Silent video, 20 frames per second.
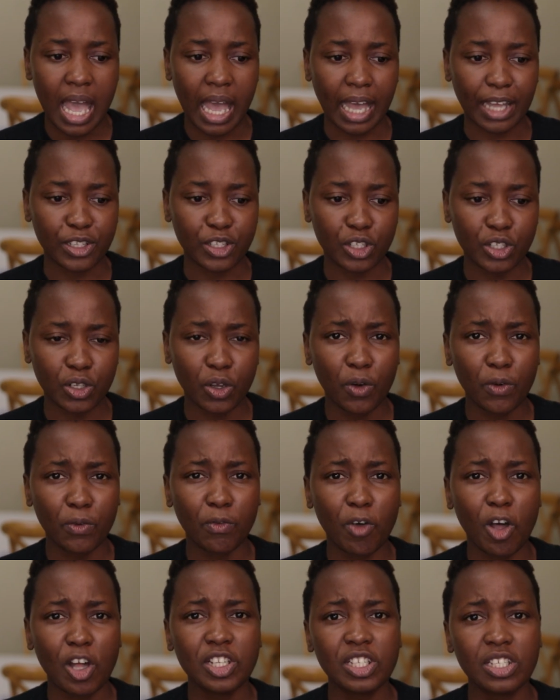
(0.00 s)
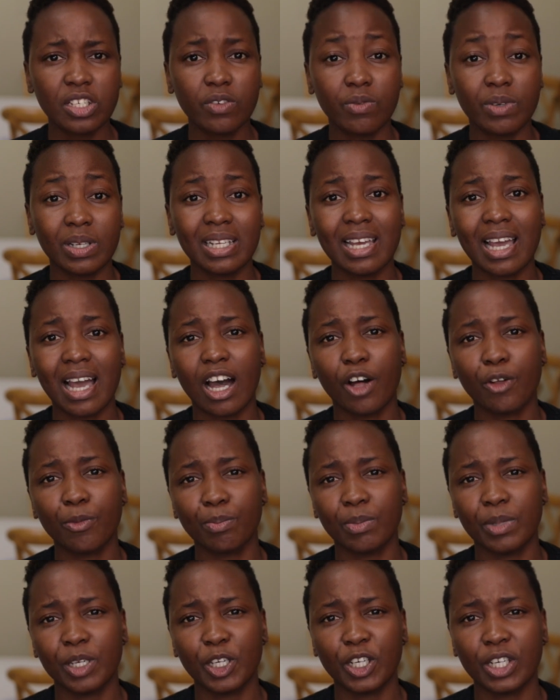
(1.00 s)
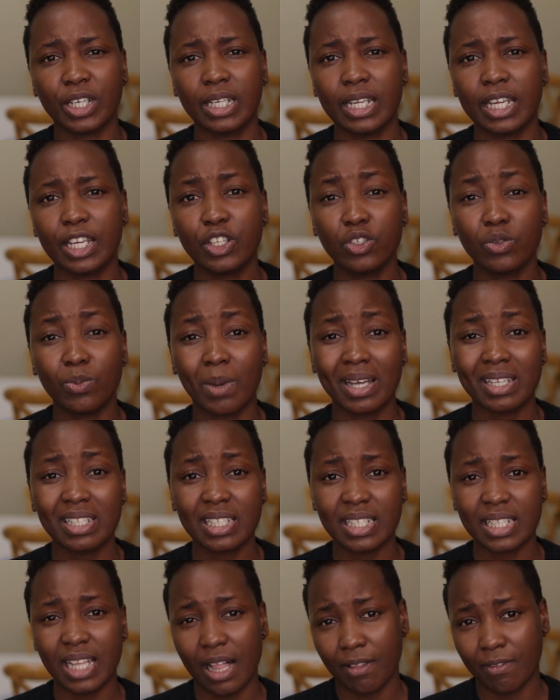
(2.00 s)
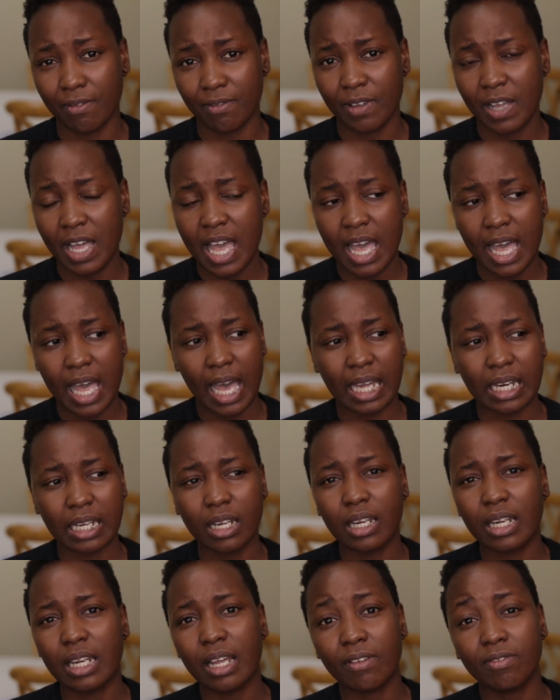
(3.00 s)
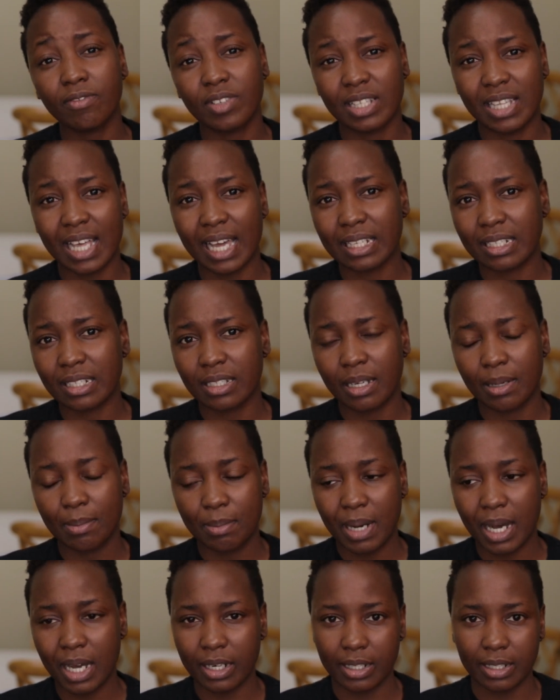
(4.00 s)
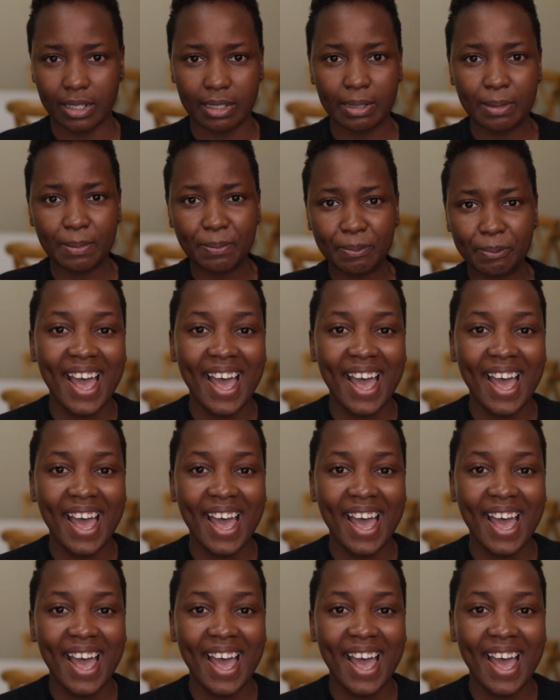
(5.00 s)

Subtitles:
And so fasting really helped me connect to myself. And I loved that about it.